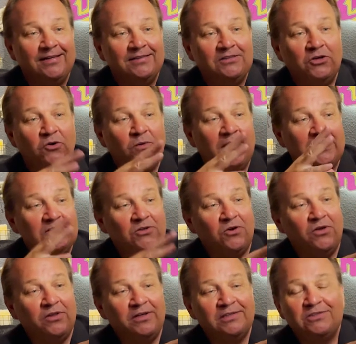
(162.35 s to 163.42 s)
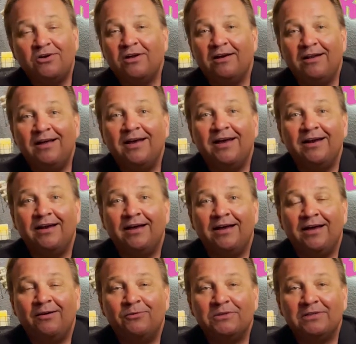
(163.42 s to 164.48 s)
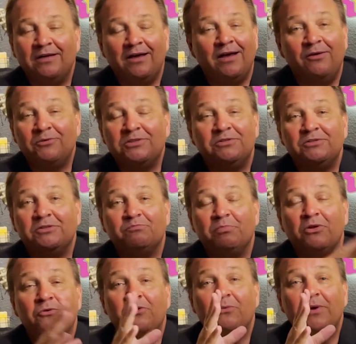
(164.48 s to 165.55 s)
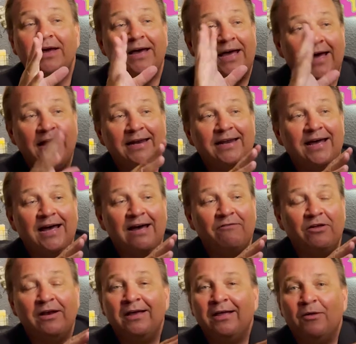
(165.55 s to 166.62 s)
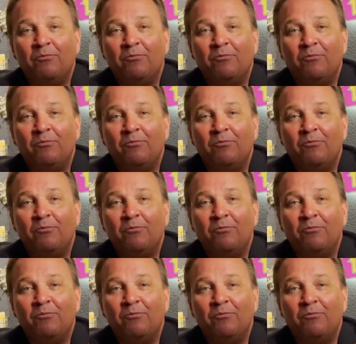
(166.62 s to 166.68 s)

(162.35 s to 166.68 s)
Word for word: So when I saw this online, I was like, I was just blown away. I had to have it.